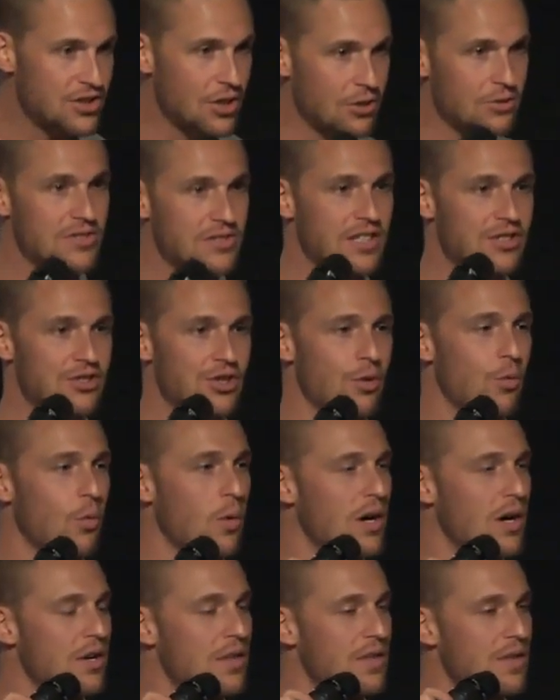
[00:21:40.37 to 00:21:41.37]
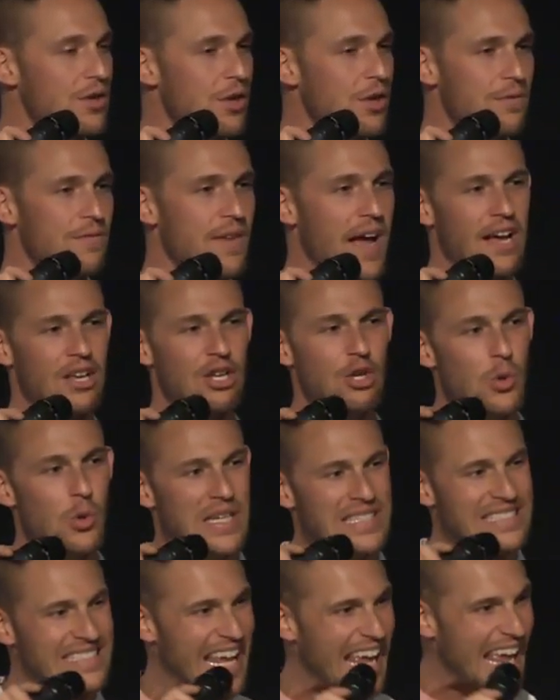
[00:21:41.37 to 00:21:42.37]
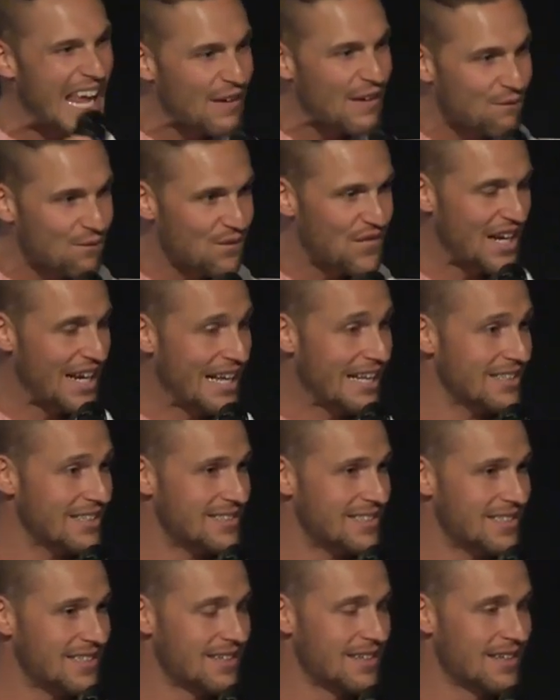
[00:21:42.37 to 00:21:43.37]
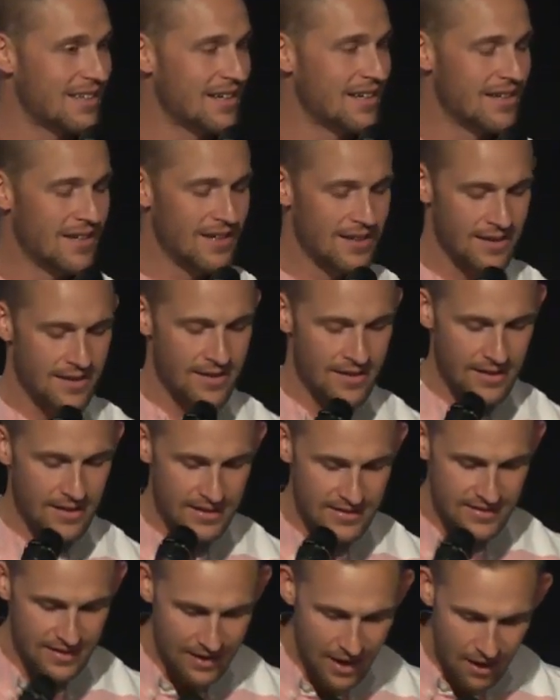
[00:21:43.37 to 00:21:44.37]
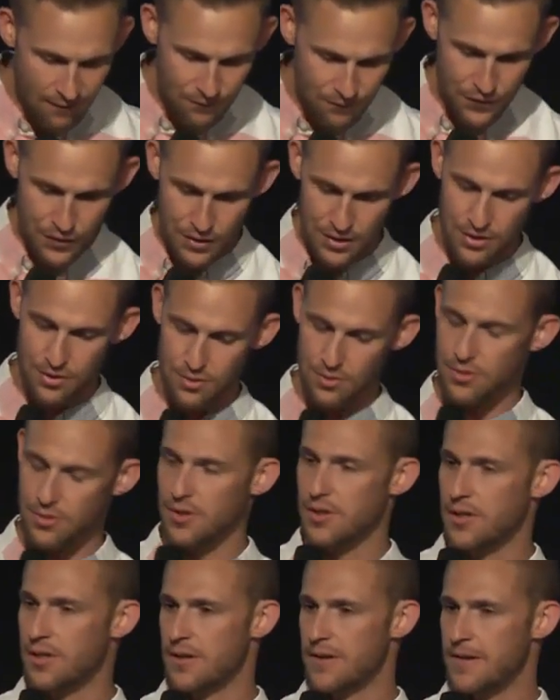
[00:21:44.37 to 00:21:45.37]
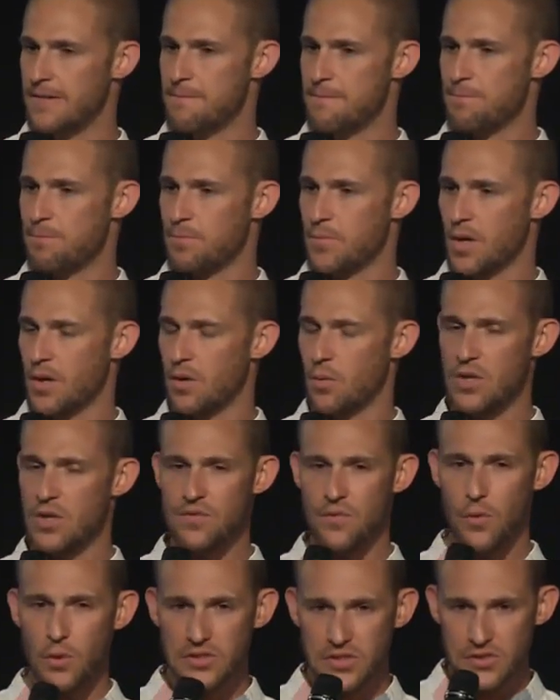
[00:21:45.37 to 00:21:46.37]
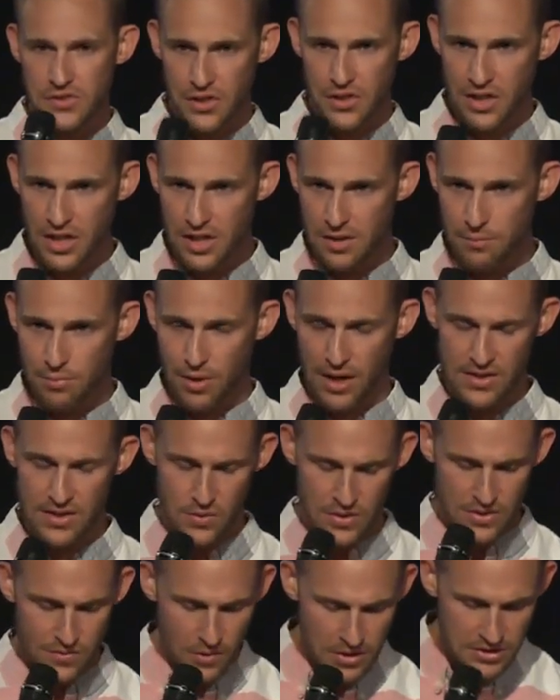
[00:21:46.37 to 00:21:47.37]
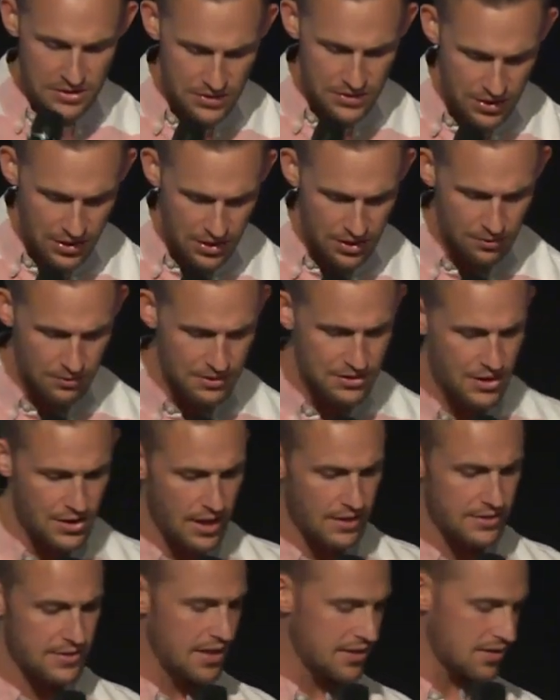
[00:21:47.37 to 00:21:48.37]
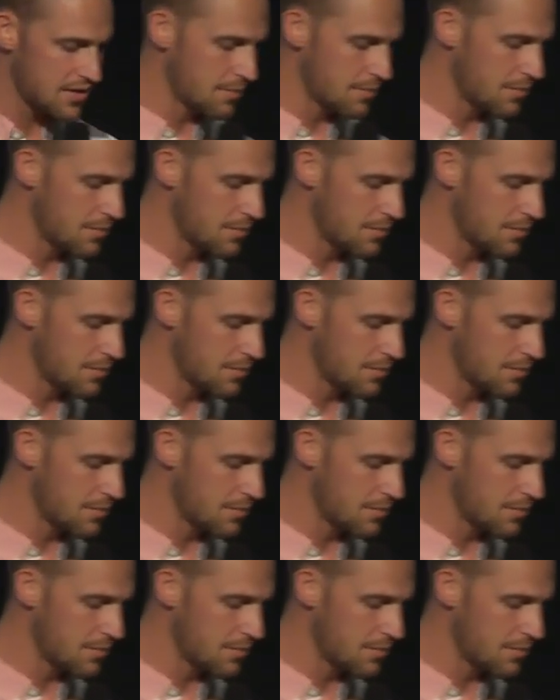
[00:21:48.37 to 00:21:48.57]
shows that your worth, your value is infinite. His love for you which voices are you going to embrace? Which voices are you going to reject? Test